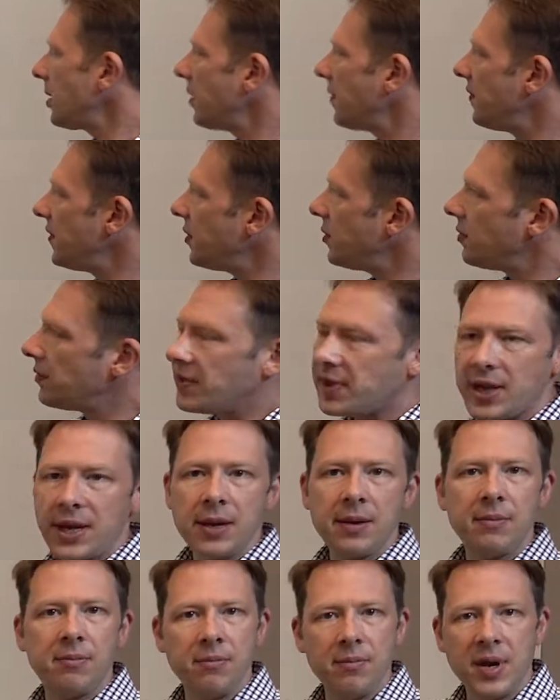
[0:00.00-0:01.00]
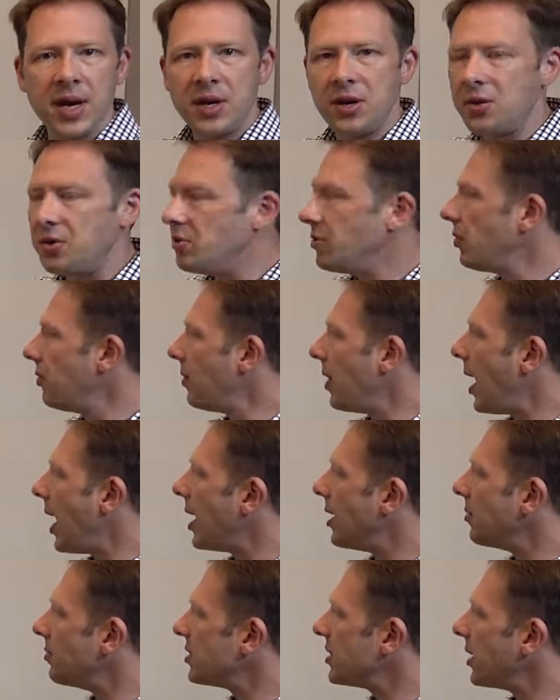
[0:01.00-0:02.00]
at a few of the menu
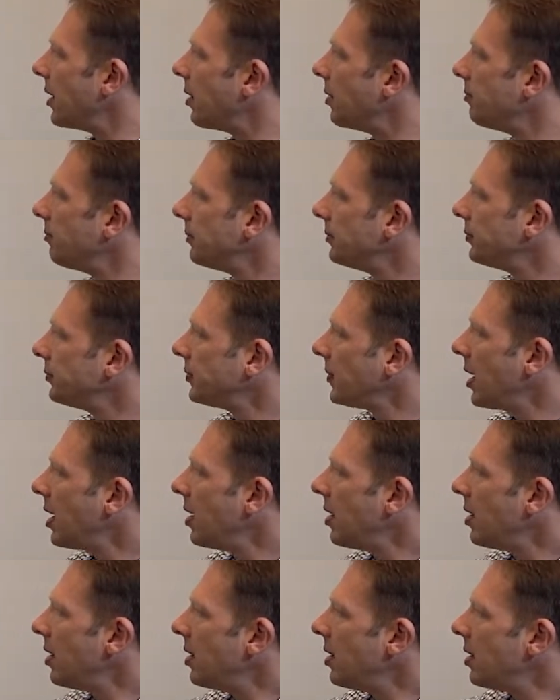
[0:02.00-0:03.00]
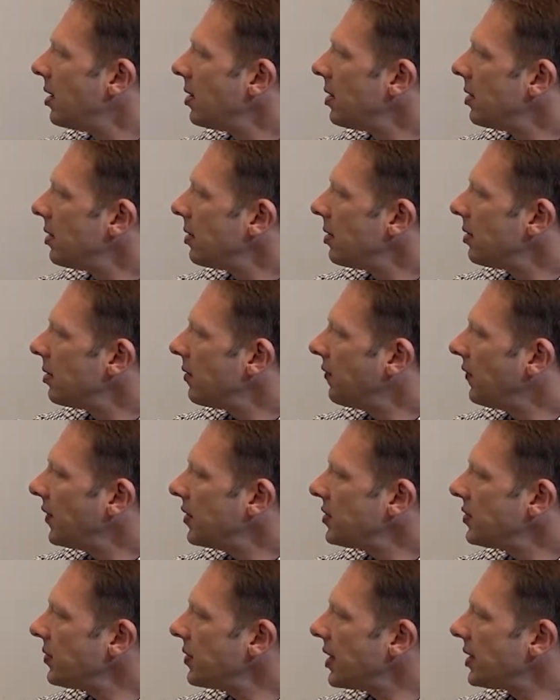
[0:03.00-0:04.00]
items here. The
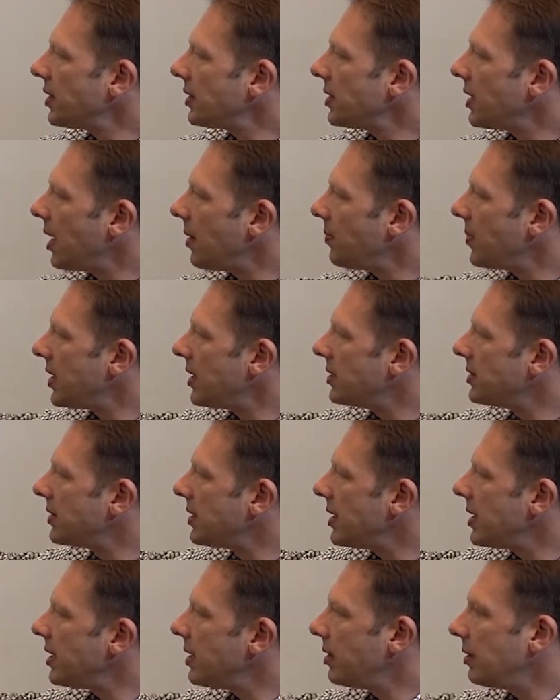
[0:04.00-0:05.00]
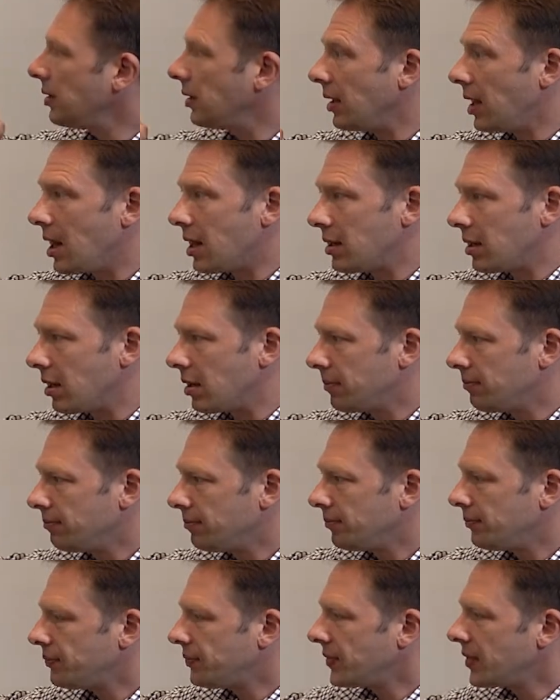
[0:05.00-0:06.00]
first one at the top is the locker.
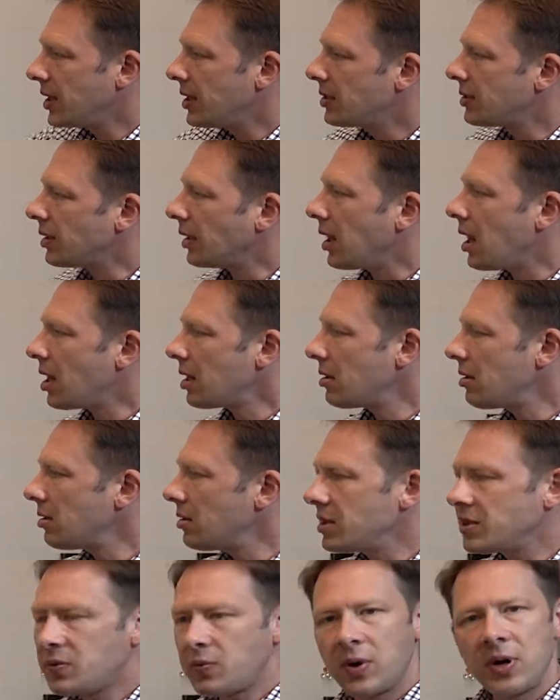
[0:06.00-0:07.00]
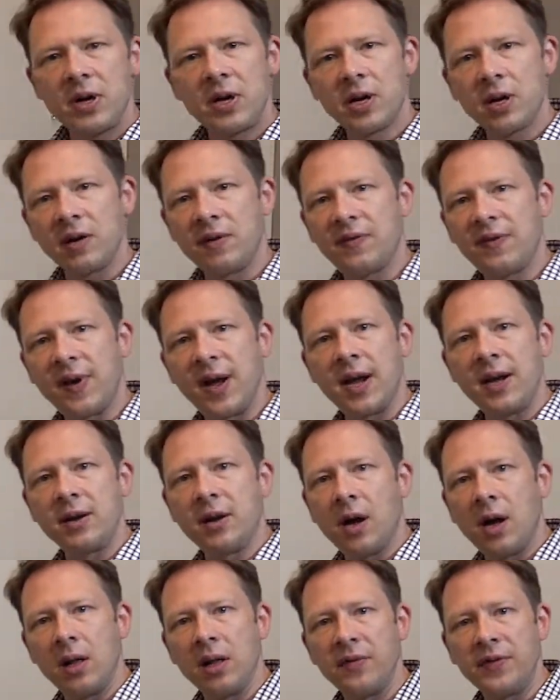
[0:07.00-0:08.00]
The locker is where you're going to find
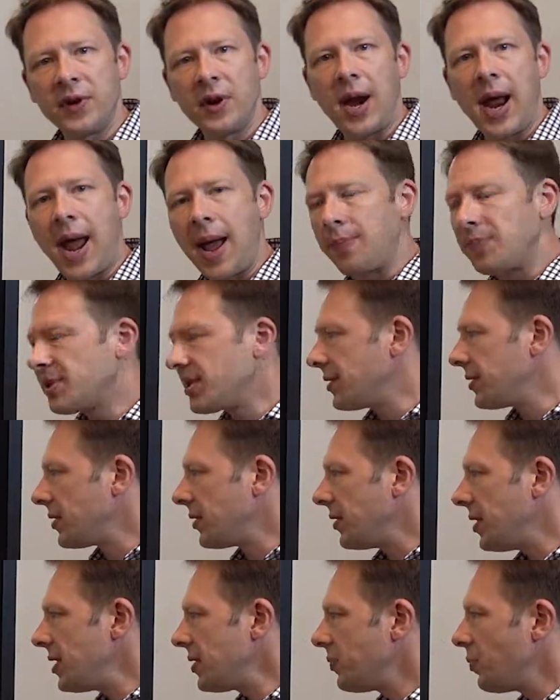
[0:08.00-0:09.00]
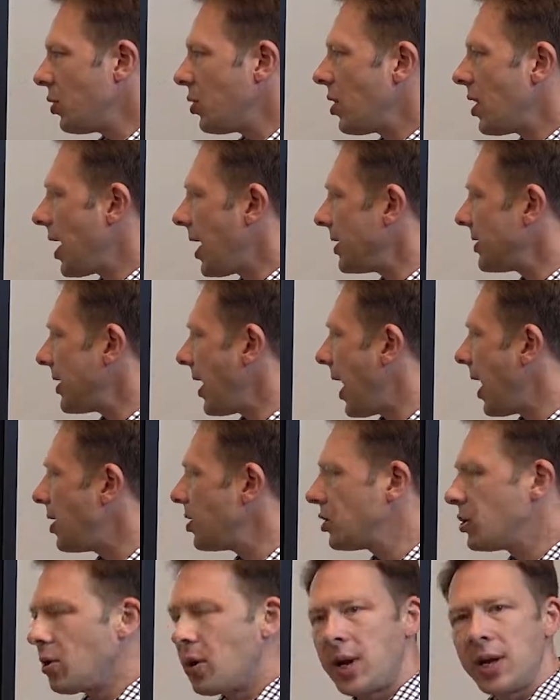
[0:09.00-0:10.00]
all of your apps. So this board has
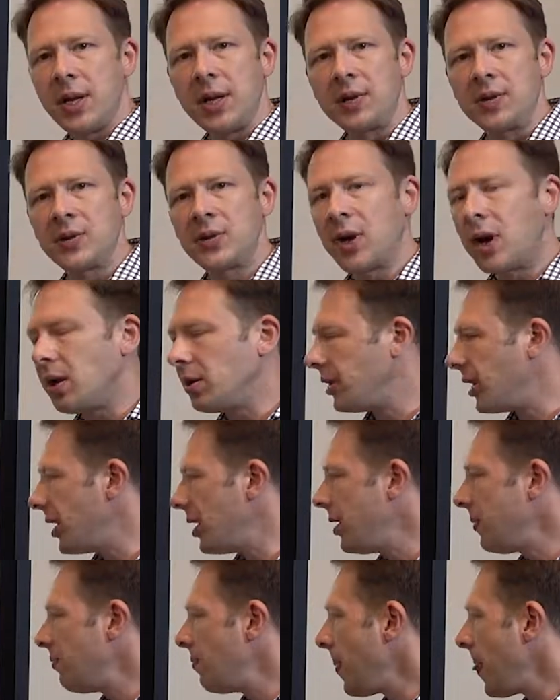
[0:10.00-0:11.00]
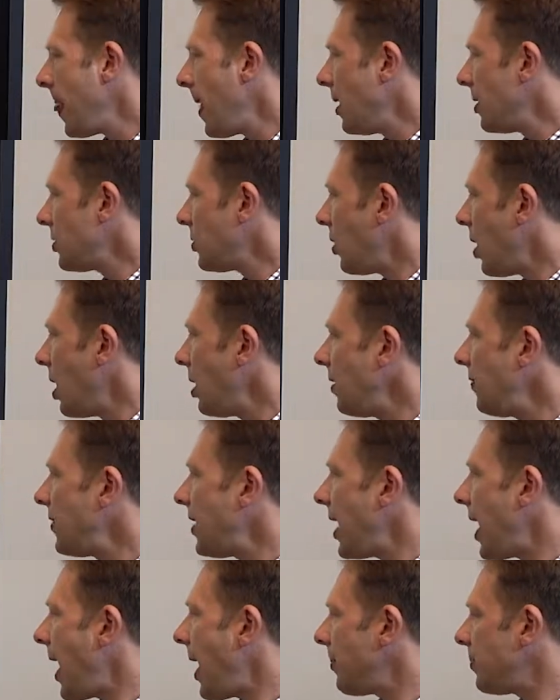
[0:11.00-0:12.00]
Android installed in it. So all of
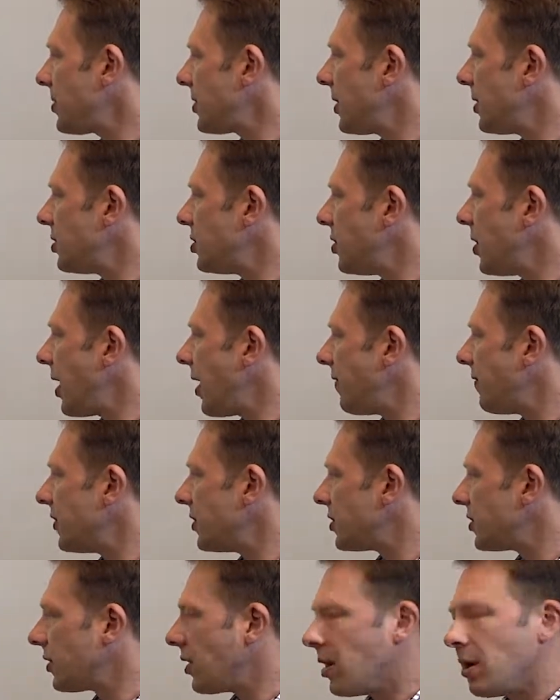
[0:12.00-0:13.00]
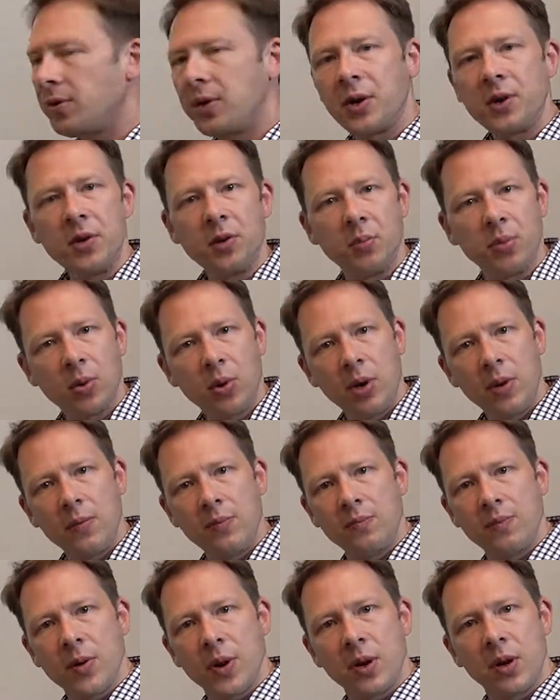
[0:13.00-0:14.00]
the apps that you have installed on your board
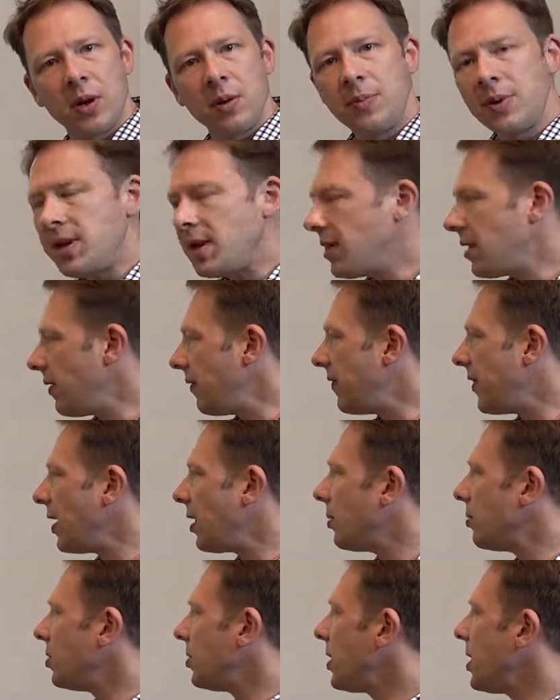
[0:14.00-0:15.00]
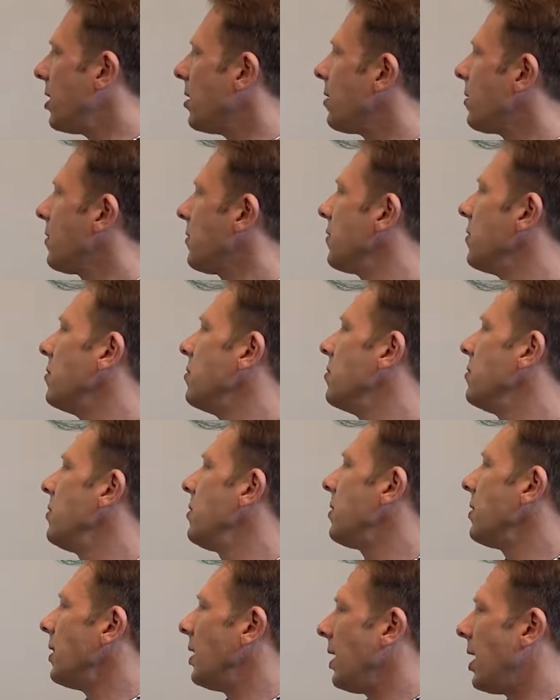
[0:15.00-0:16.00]
are going to be available here through
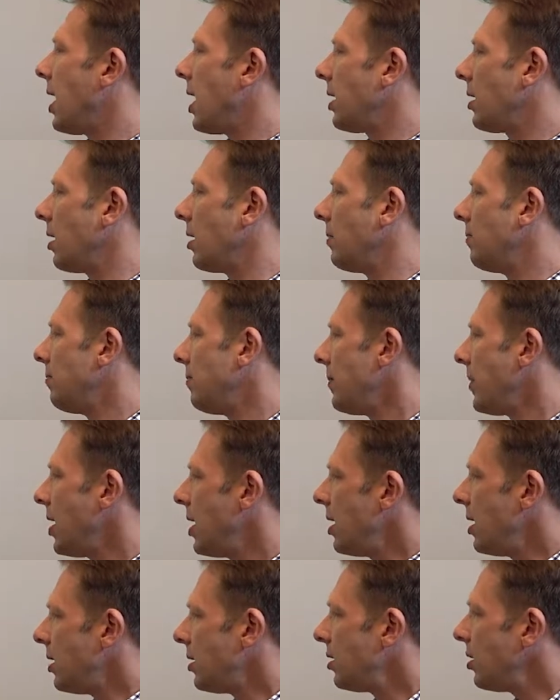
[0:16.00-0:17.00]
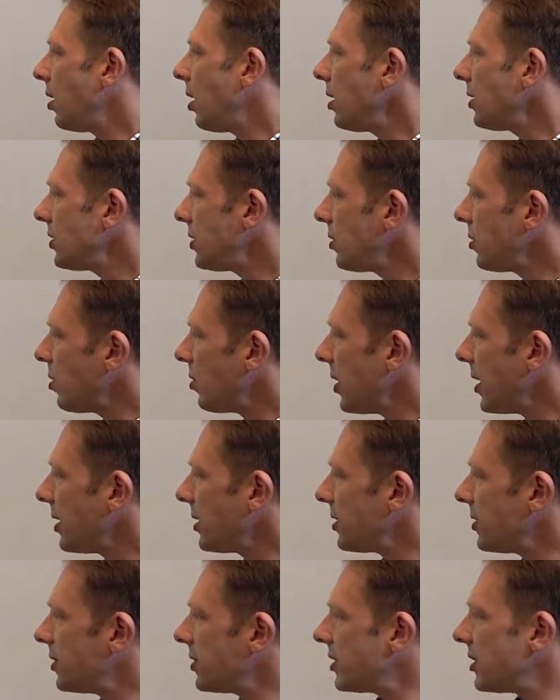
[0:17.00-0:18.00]
the locker. You're also going
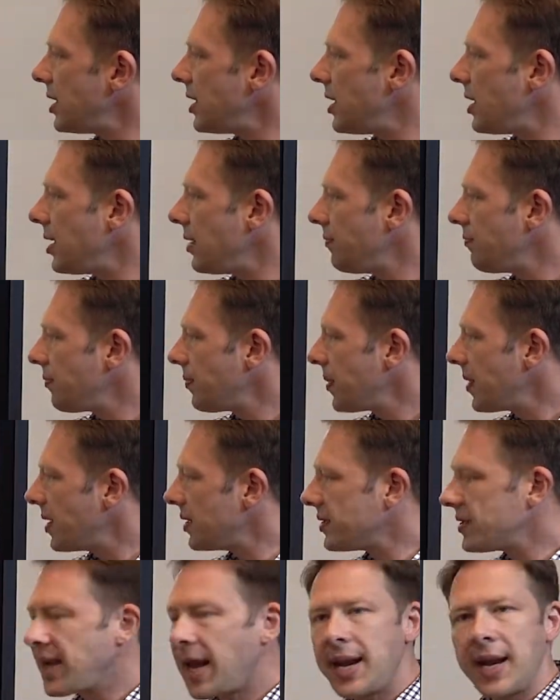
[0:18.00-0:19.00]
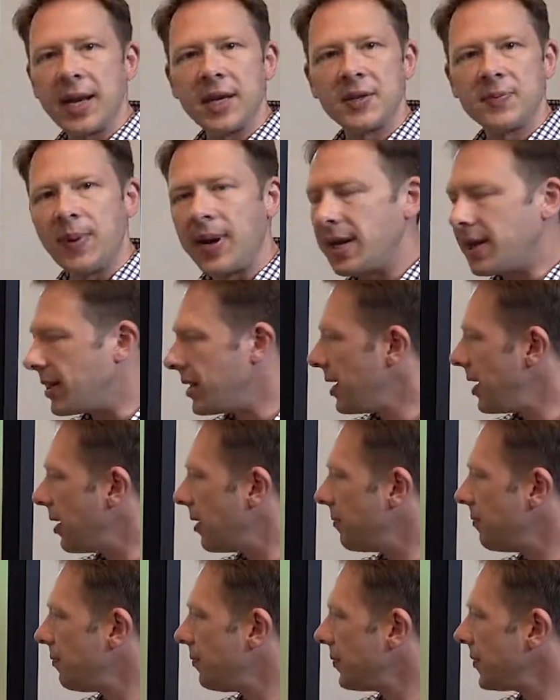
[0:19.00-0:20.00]
to see the settings button
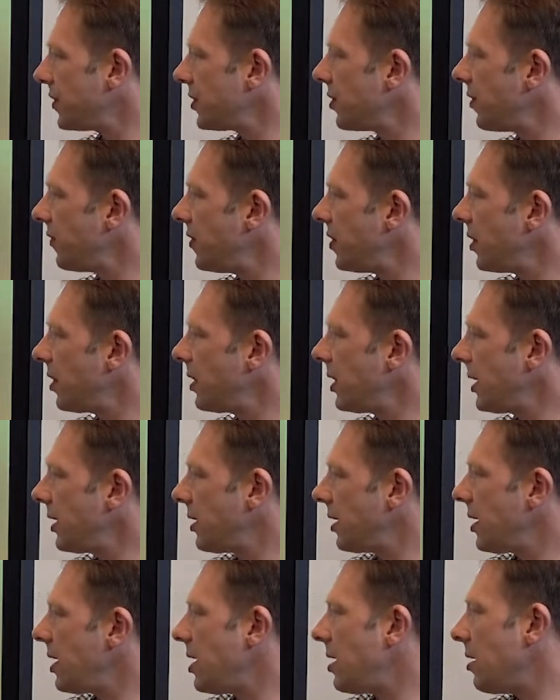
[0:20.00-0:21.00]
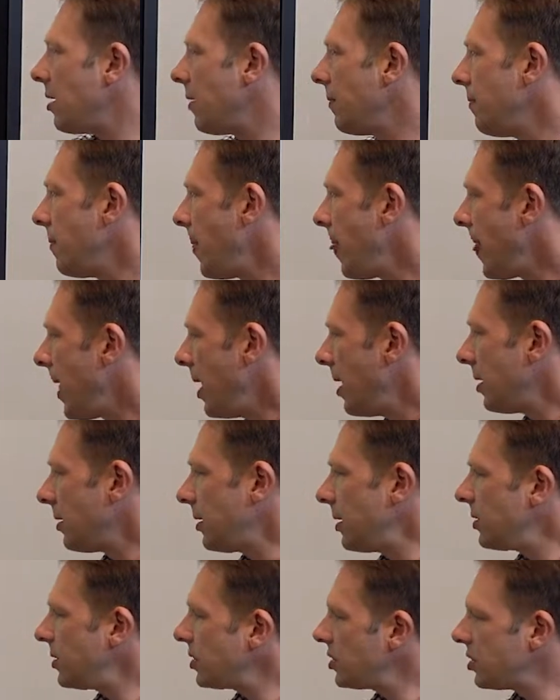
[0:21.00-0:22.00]
here. So if you click the gear,
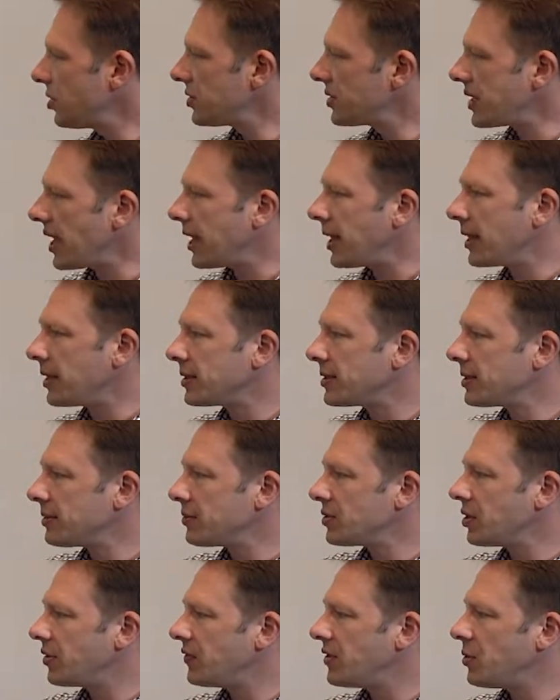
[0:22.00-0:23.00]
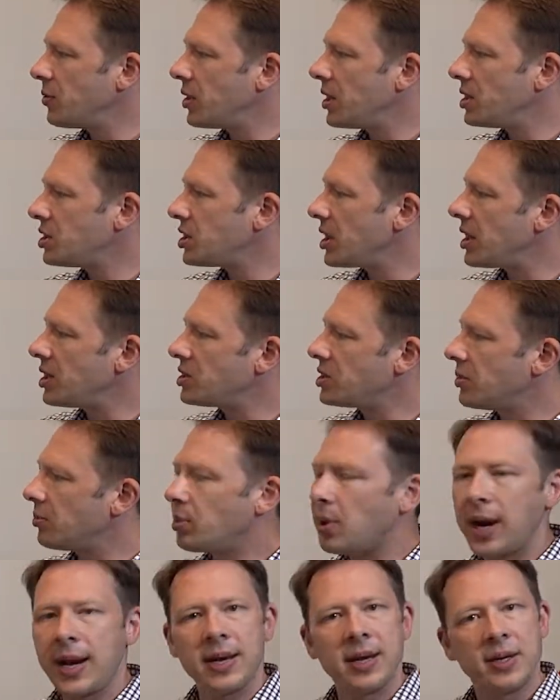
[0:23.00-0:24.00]
this is your settings. So if you want to change the
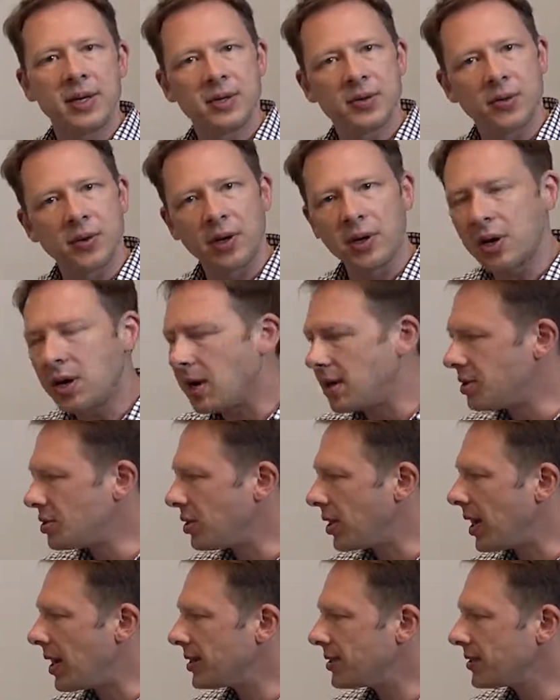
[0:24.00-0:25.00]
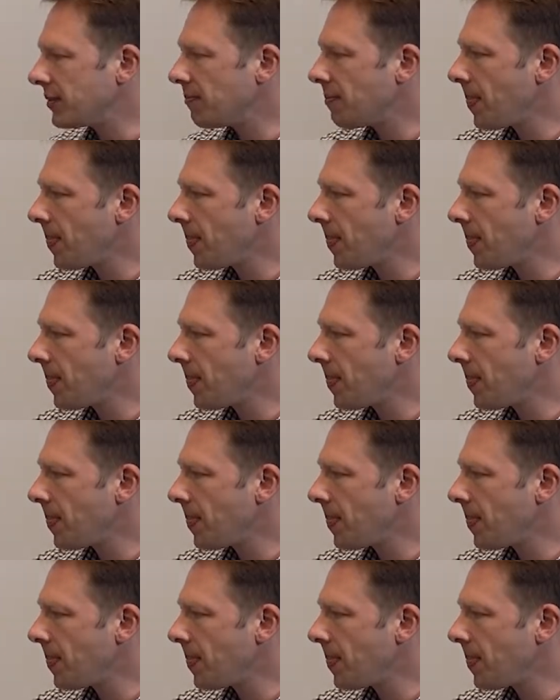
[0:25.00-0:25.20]
brightness or the contrast,